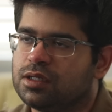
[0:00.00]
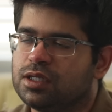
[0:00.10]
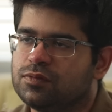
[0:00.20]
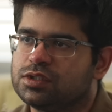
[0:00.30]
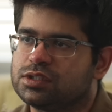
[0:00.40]
And
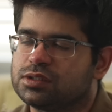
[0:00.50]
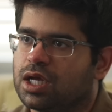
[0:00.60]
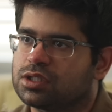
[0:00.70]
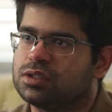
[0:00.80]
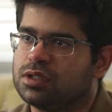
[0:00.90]
he was
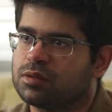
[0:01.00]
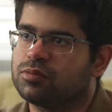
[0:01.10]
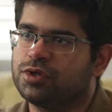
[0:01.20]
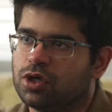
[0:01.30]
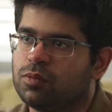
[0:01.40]
actually
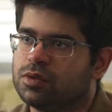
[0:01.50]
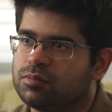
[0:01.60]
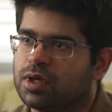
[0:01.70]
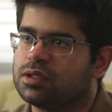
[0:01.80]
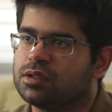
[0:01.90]
like pretty
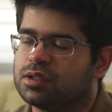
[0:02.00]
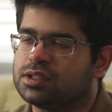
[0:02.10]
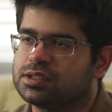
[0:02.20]
open-minded and